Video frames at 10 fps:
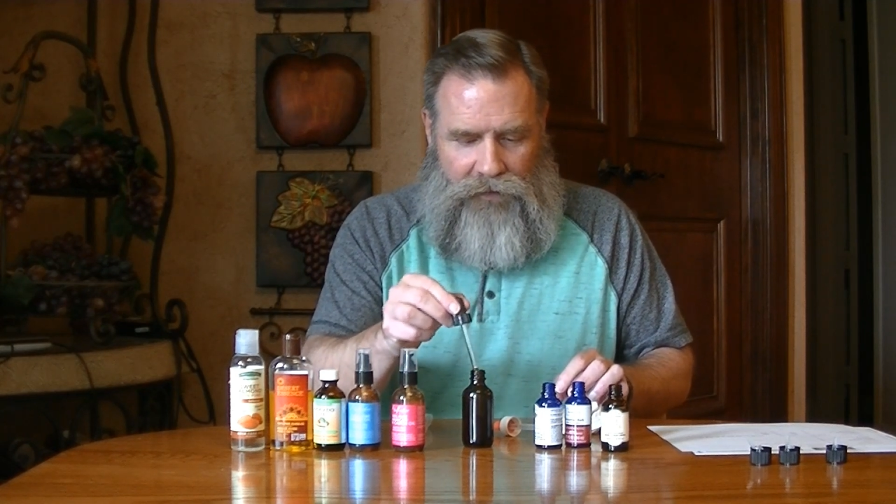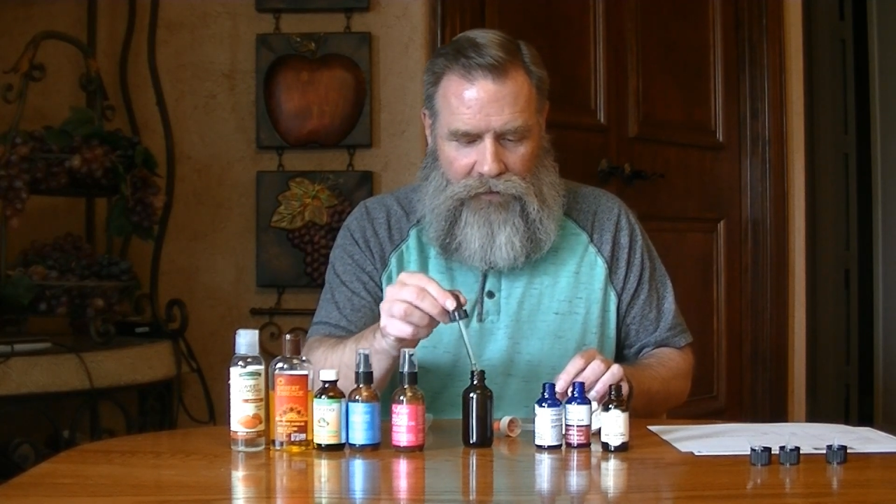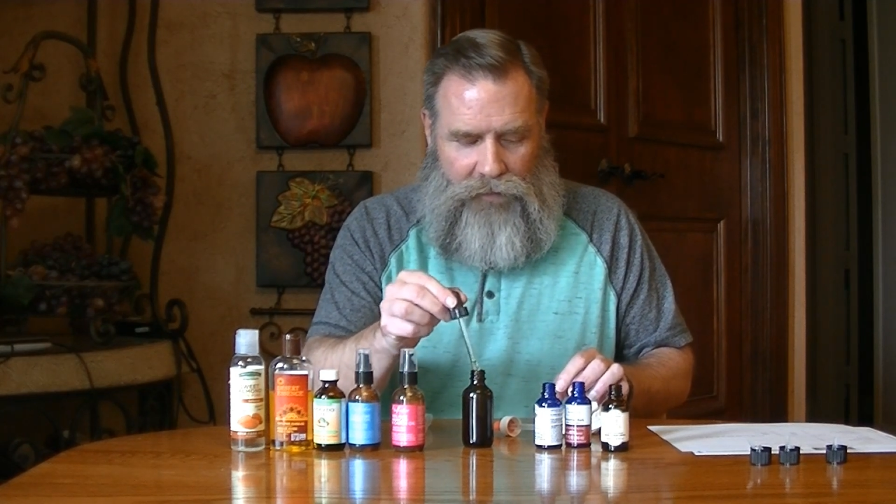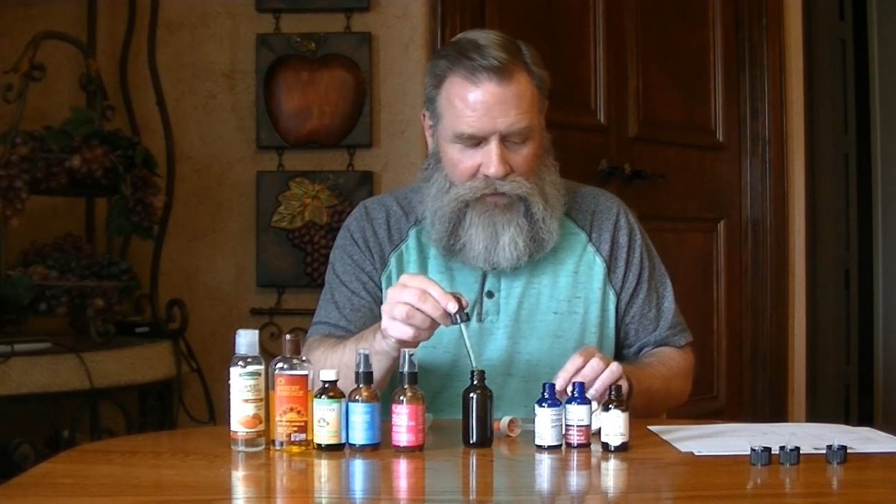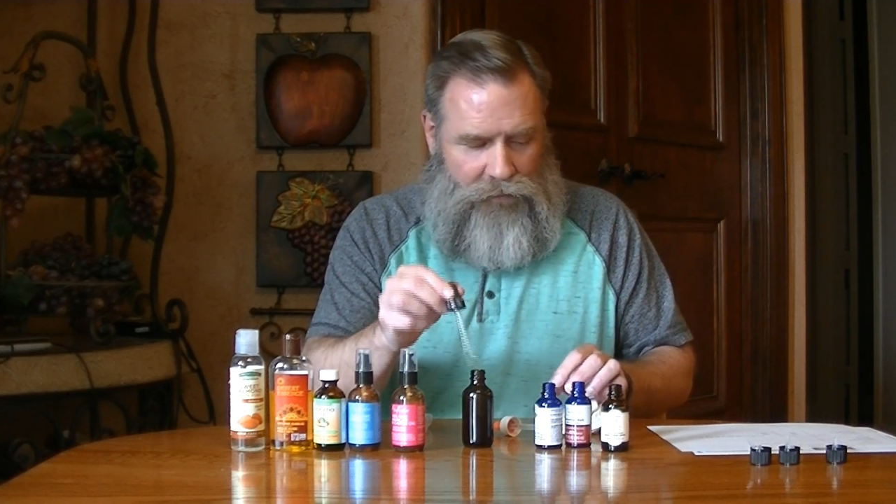
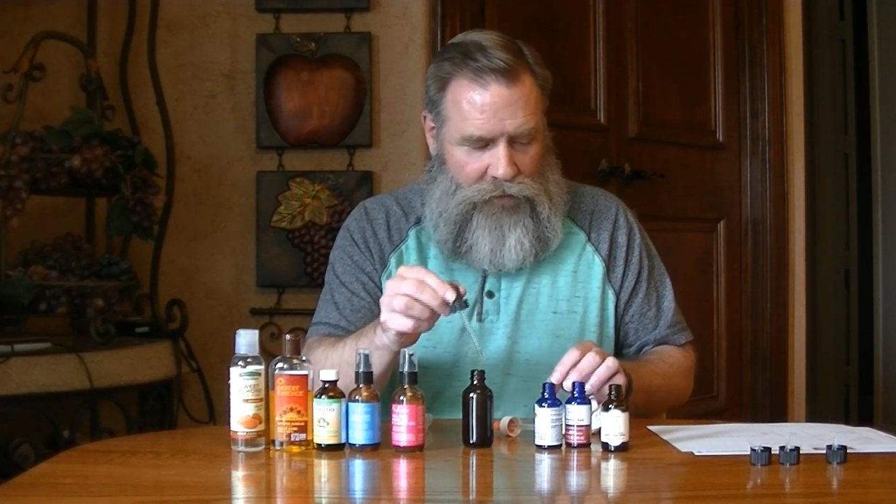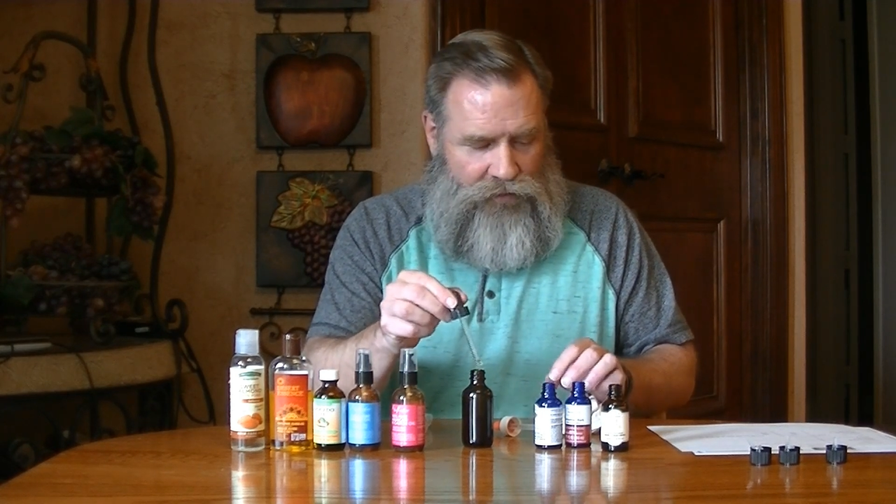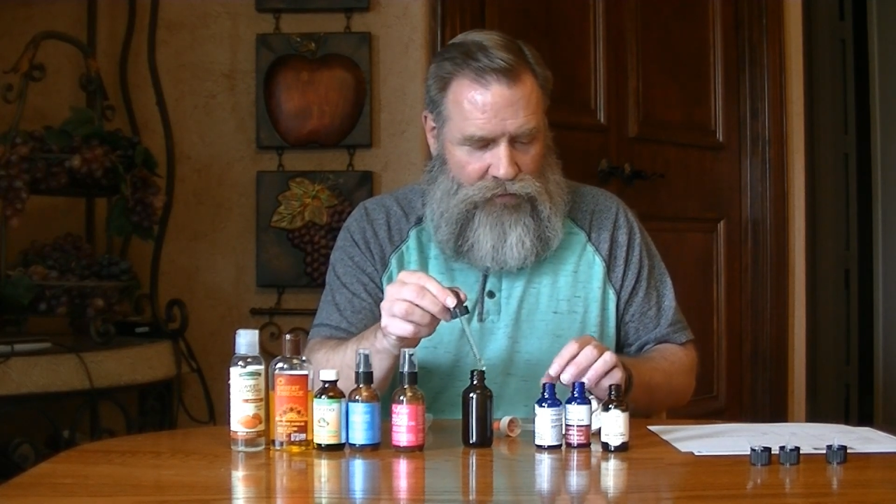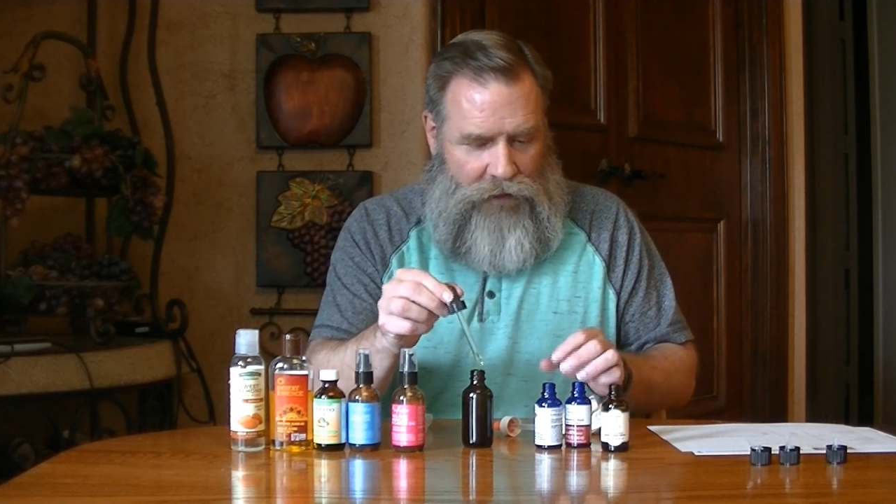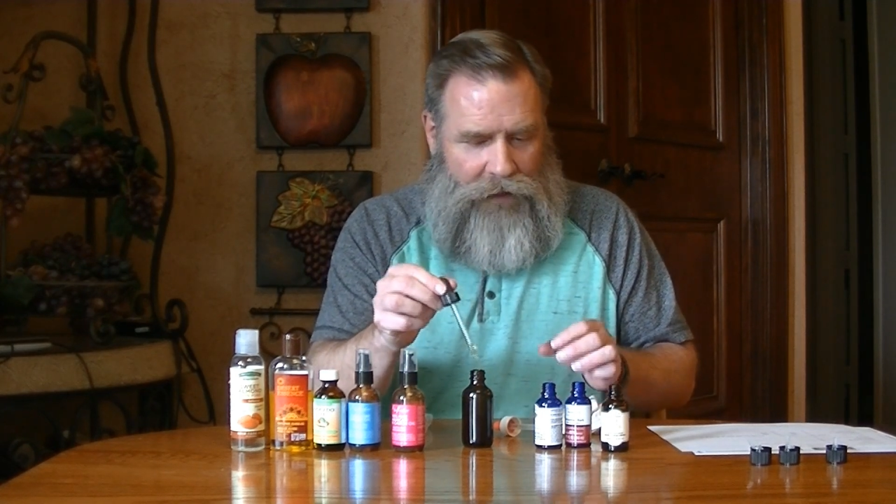just put a
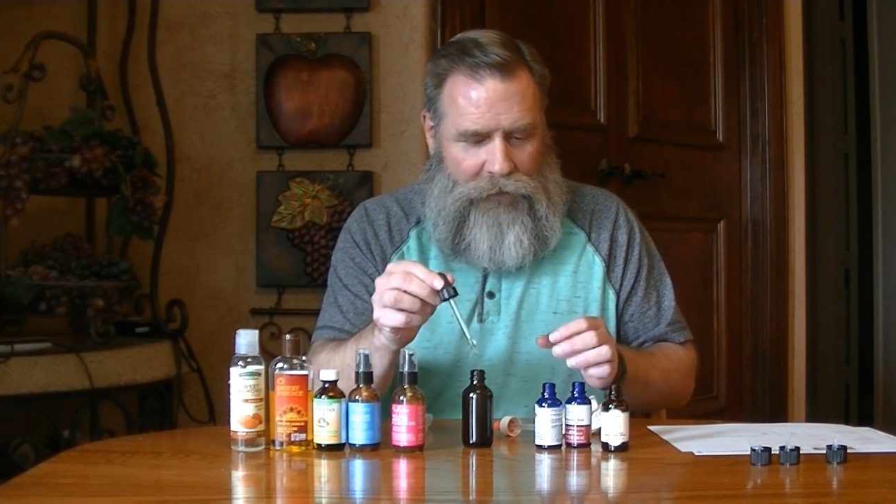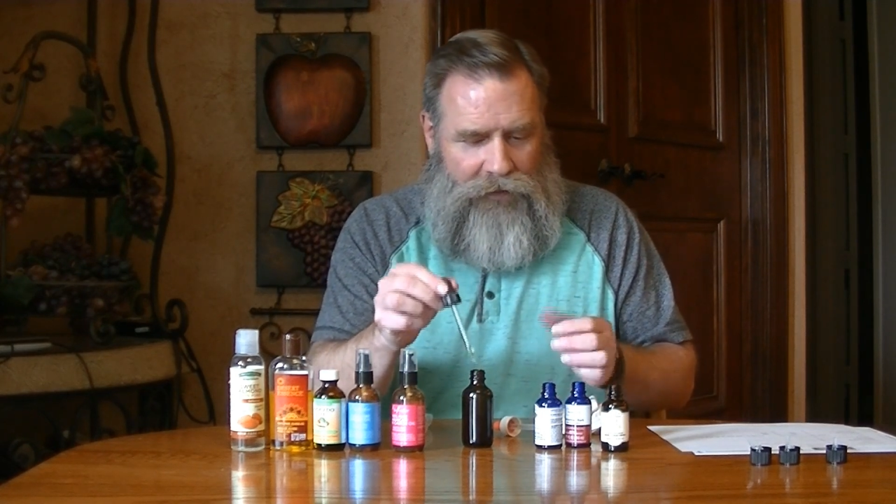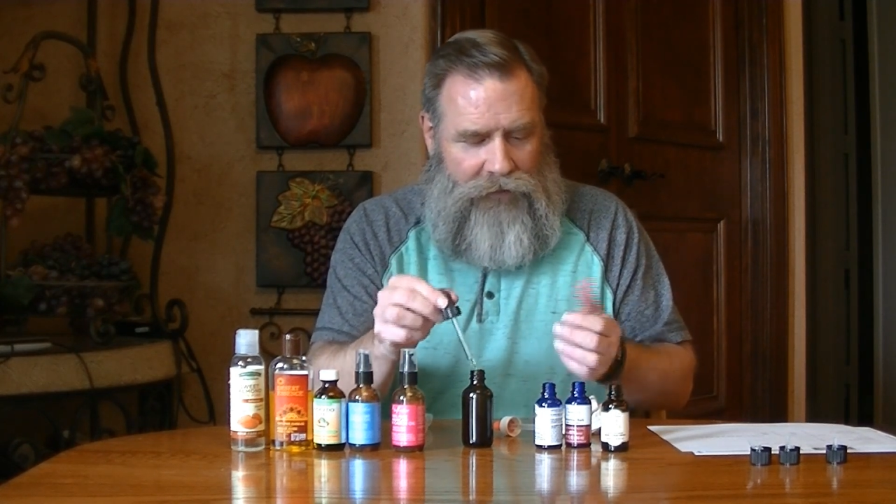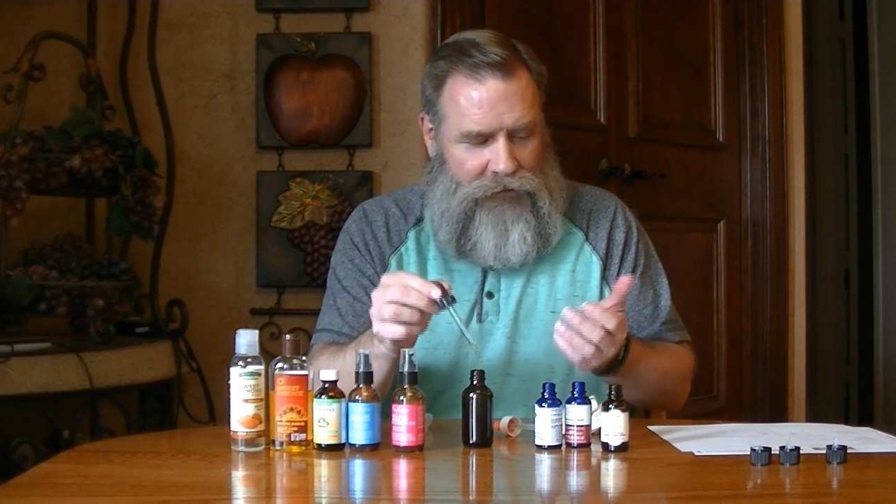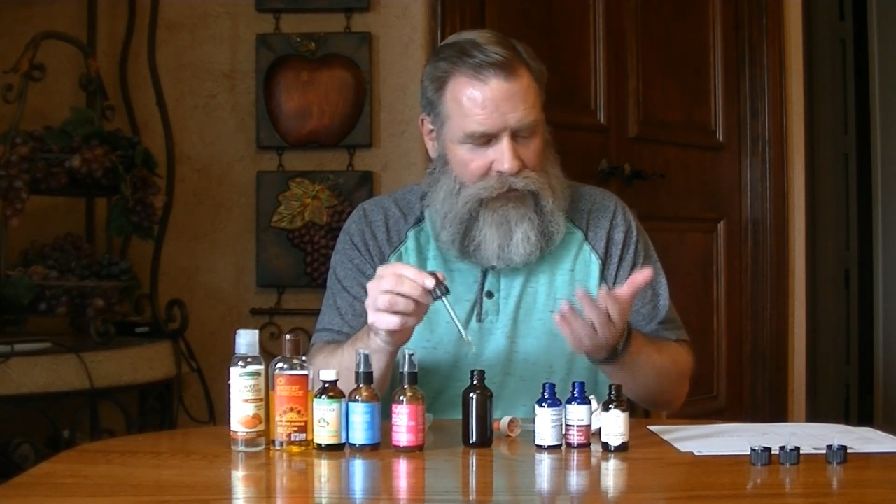drop of
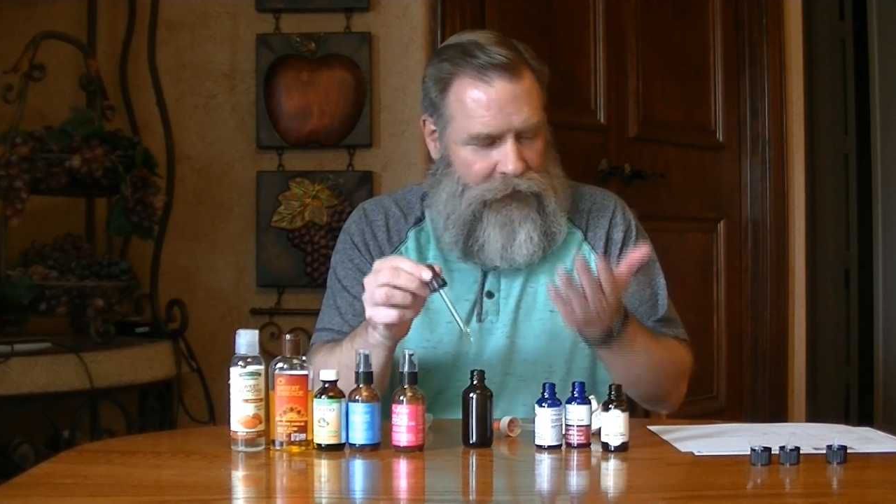this